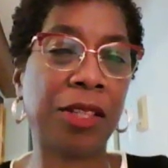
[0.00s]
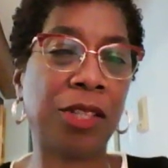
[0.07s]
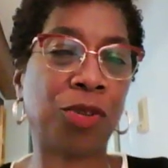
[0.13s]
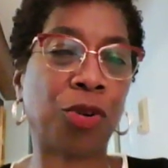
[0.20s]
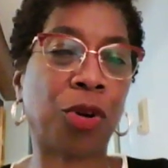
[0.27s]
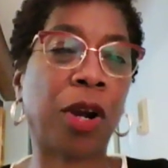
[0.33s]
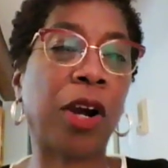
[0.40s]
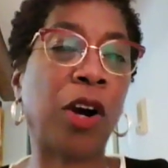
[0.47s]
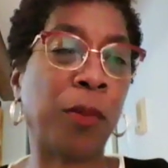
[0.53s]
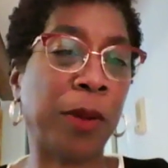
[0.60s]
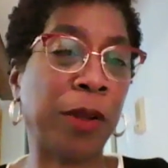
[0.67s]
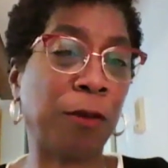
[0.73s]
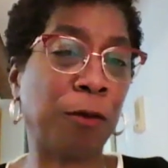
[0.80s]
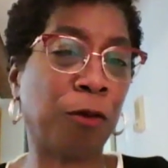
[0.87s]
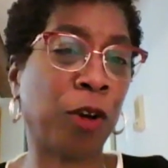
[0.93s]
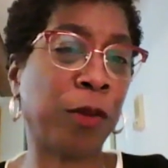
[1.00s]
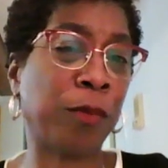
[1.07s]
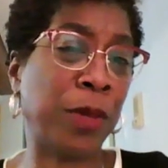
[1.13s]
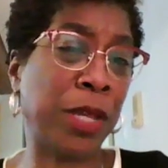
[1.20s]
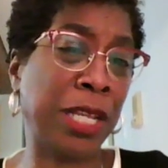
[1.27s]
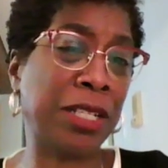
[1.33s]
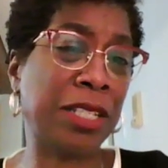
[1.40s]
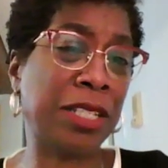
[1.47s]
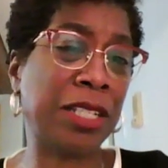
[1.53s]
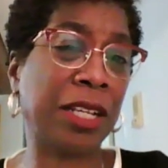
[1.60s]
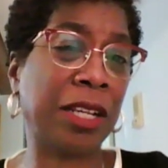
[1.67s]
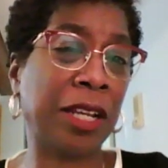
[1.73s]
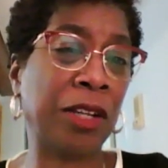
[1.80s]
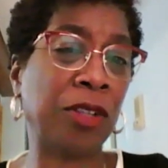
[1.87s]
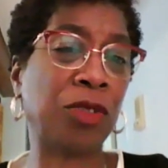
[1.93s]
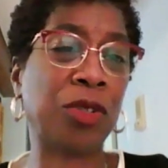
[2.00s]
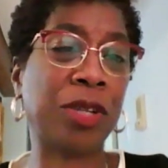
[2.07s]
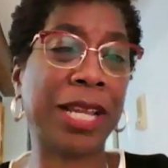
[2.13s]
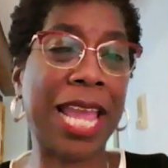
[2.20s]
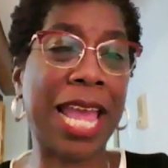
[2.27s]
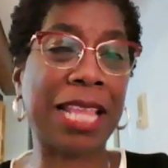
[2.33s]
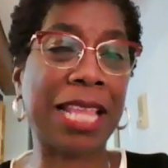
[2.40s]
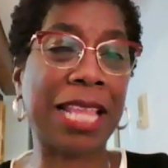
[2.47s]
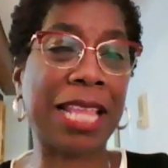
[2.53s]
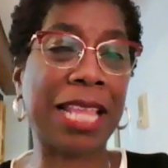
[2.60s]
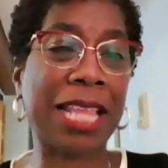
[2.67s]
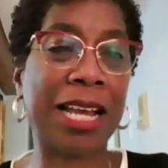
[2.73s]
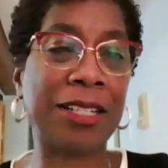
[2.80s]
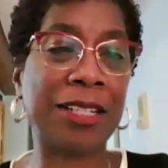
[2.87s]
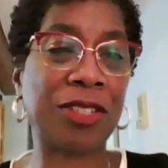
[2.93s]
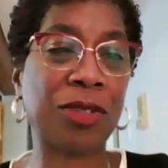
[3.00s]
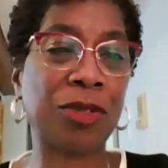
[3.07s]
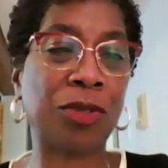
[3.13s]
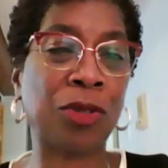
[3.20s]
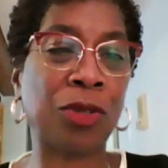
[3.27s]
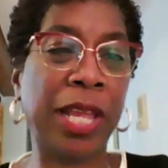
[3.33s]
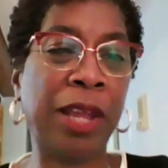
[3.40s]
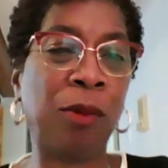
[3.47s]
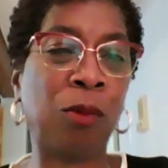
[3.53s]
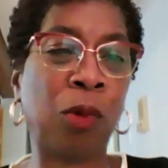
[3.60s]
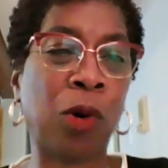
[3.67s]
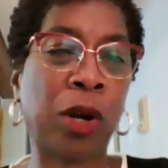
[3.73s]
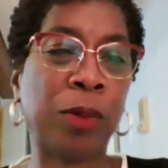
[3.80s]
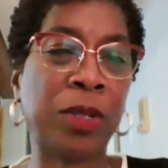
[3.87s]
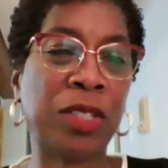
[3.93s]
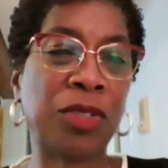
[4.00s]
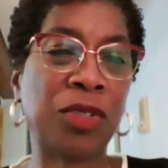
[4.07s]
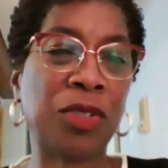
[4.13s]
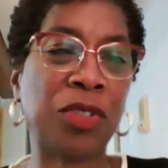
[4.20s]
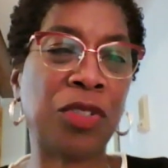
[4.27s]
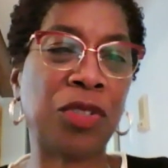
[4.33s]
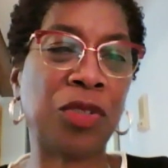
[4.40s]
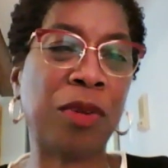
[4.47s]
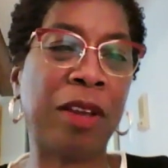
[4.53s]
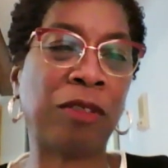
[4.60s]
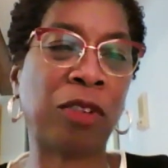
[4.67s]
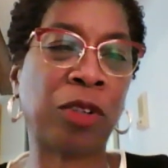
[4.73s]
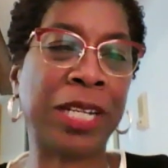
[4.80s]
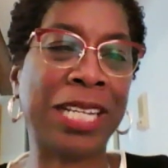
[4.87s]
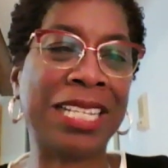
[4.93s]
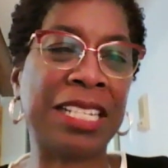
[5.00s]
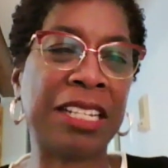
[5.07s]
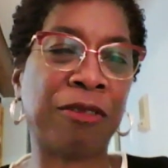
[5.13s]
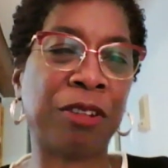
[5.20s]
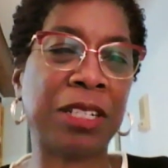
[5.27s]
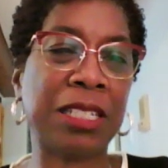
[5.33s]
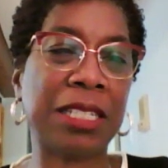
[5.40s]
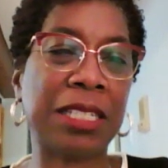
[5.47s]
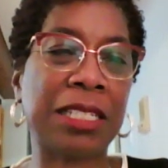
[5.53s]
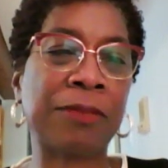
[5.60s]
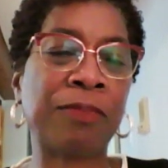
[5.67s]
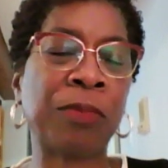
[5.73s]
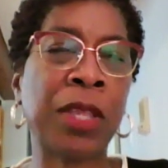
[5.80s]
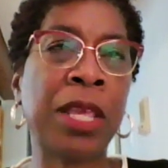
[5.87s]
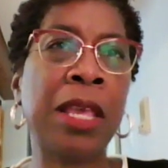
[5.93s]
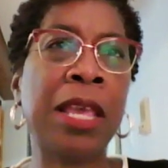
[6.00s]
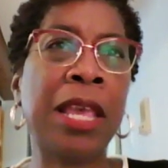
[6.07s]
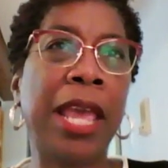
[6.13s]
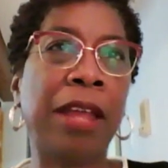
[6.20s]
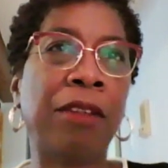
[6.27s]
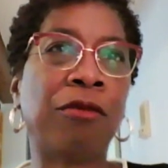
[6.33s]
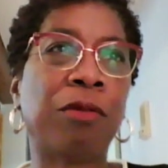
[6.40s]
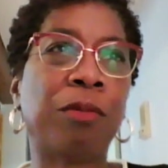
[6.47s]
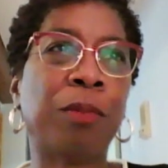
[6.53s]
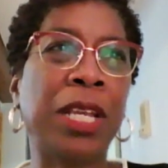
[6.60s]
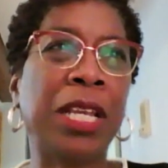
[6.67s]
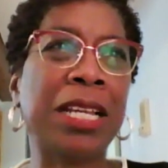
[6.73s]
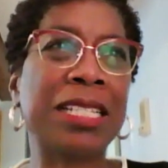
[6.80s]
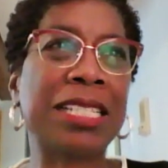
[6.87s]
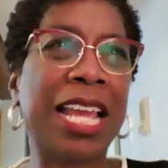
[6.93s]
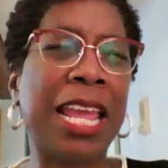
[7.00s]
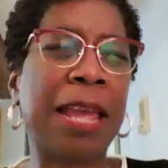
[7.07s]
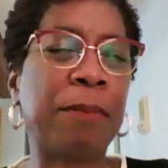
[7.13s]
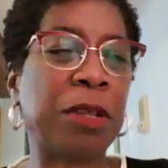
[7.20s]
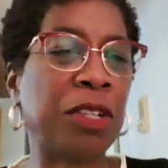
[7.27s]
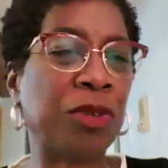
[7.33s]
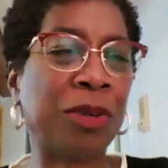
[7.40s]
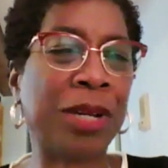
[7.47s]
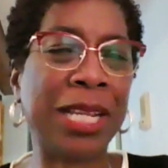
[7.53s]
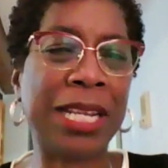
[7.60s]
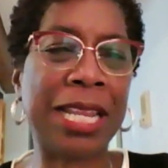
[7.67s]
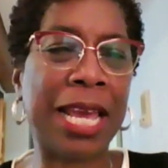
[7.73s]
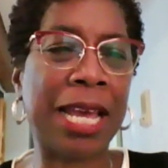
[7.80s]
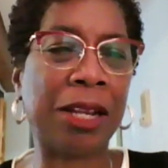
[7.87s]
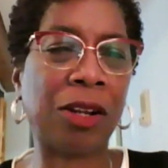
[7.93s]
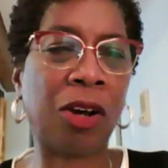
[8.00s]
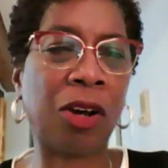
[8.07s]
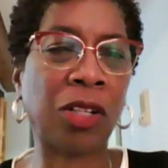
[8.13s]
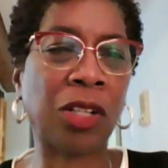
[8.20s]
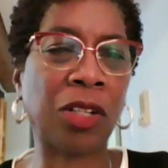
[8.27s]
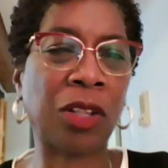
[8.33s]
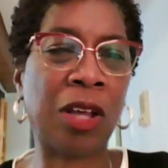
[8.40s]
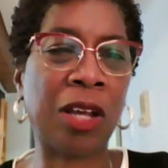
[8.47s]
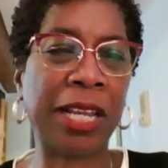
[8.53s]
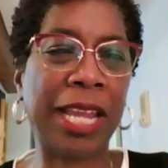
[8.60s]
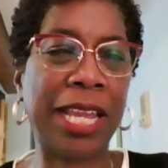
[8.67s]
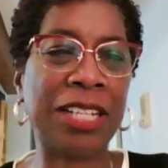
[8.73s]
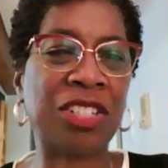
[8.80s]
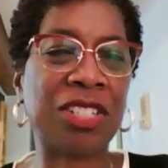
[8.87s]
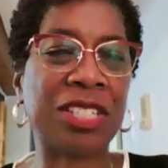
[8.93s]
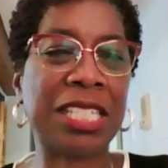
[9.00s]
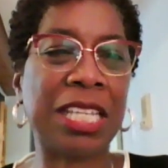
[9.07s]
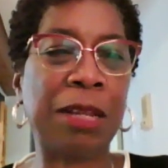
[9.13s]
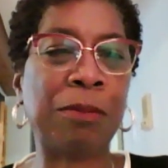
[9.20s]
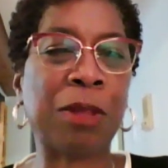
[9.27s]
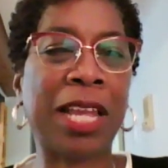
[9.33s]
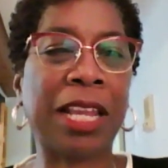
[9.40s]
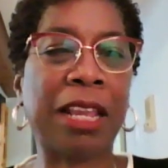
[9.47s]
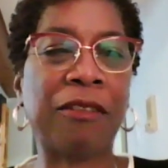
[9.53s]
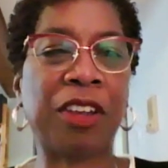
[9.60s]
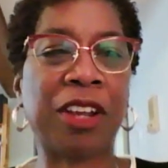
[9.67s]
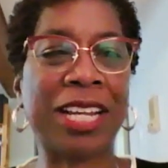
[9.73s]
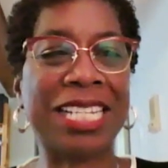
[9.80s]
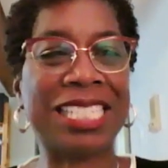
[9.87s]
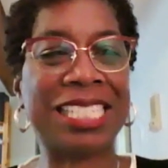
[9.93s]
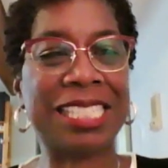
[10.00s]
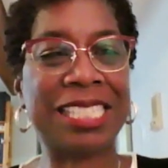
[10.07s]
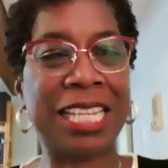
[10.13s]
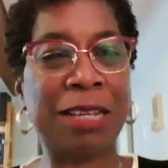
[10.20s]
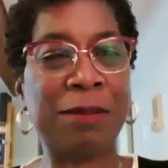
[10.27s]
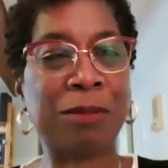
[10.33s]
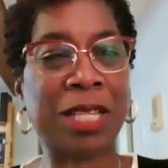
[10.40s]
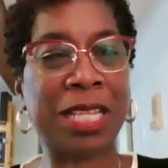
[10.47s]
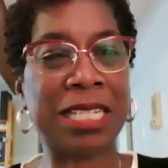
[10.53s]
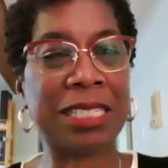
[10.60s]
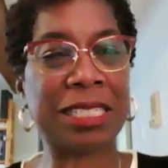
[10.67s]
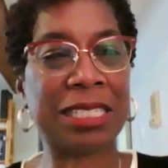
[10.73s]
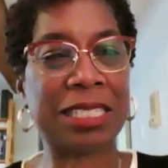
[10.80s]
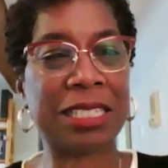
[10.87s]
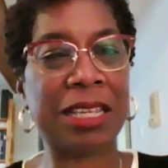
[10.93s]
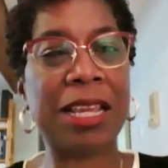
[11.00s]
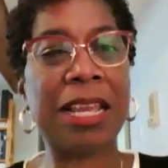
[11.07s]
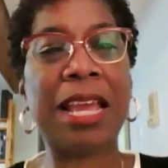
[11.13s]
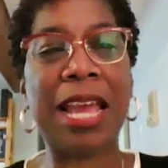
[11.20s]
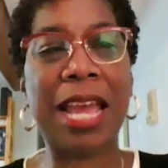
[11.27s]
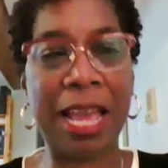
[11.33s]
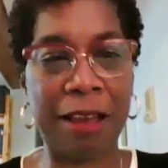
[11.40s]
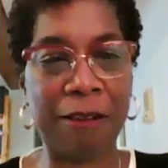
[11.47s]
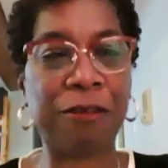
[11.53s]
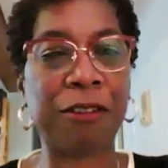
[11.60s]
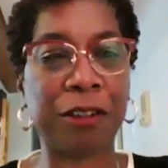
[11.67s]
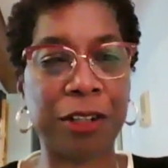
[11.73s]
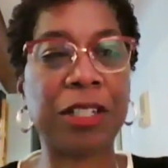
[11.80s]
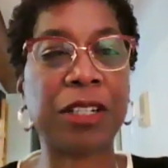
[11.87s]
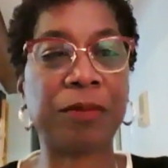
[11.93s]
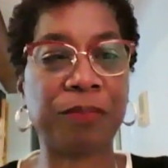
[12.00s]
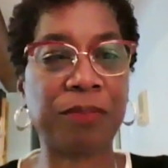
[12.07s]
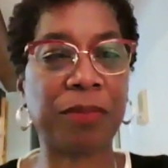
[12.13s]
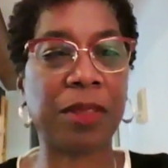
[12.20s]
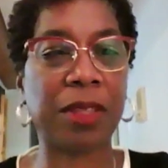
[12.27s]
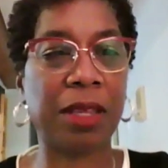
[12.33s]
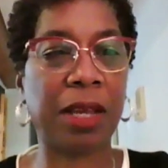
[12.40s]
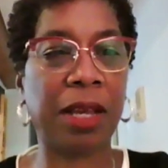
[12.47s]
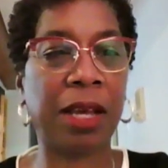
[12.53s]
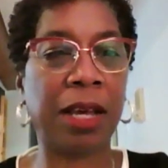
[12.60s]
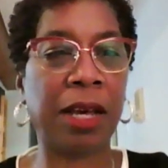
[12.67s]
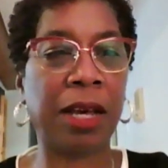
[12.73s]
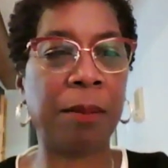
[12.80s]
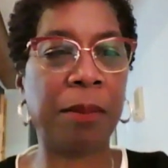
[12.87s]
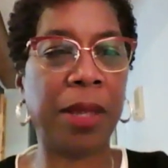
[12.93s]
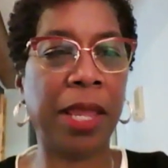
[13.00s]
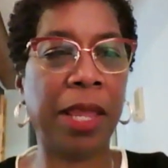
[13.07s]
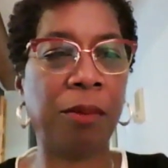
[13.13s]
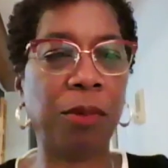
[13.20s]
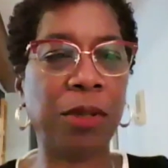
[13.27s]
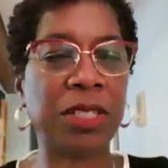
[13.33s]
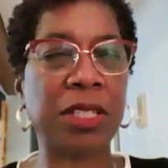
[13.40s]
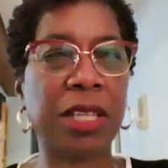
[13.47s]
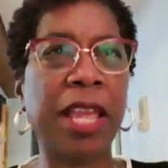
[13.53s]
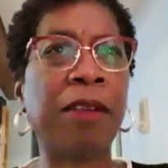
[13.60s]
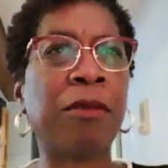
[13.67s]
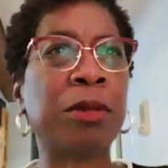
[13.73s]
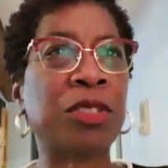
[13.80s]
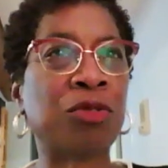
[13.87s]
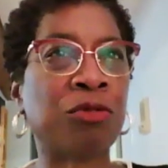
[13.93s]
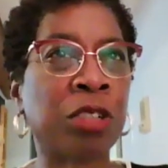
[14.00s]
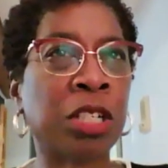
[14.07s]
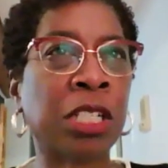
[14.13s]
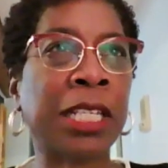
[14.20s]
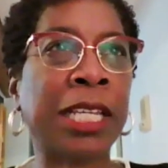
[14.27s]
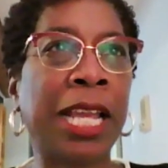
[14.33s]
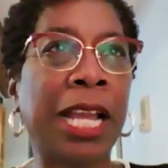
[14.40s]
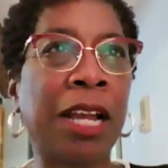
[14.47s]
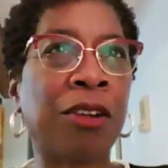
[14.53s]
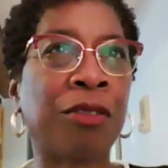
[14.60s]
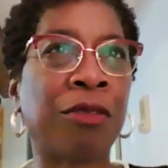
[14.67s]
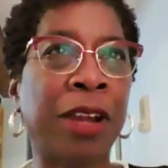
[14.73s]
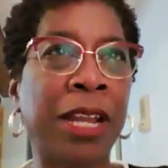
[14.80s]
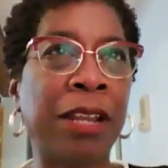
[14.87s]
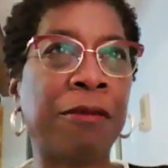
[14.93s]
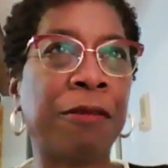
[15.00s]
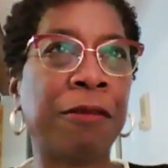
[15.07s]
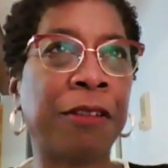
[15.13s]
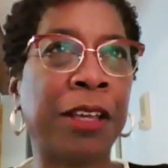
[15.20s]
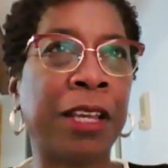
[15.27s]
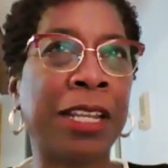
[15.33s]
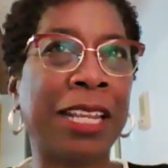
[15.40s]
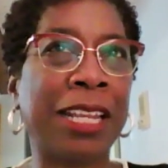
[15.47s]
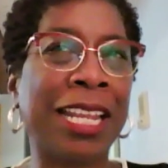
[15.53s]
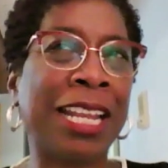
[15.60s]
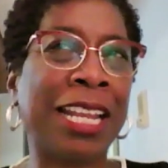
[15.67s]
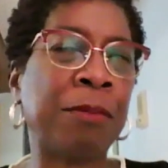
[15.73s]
the door opened for me to go to a Catholic high school and work with students who have learning differences. And because I had been doing that all along, it just seemed like a very seamless effort. It was really a great fit, and